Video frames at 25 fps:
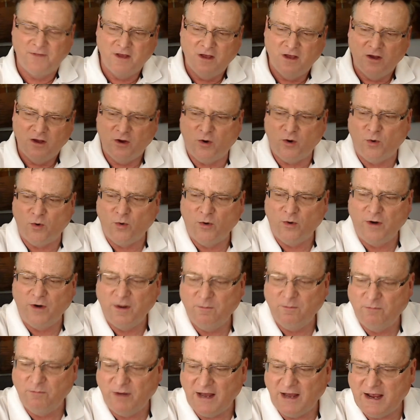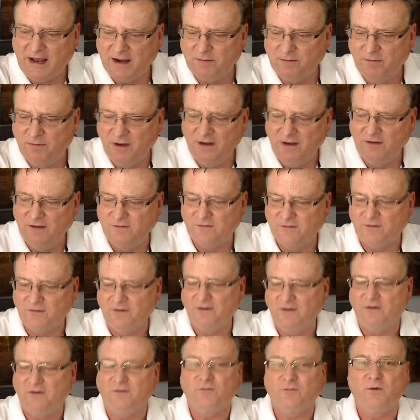corn and black beans on
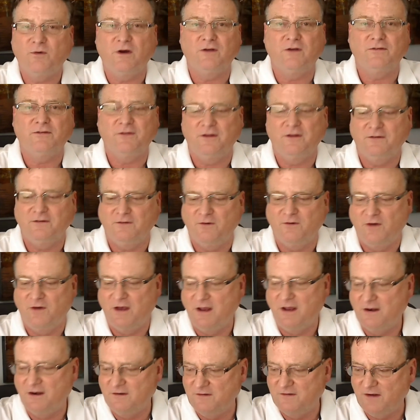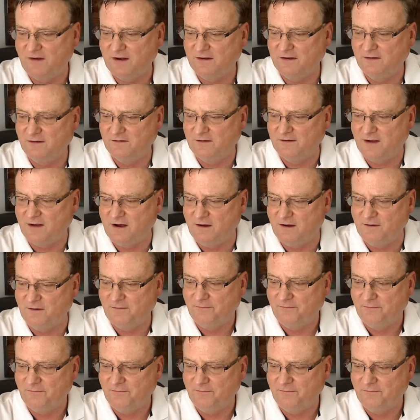here as well. So let's go ahead and check this out.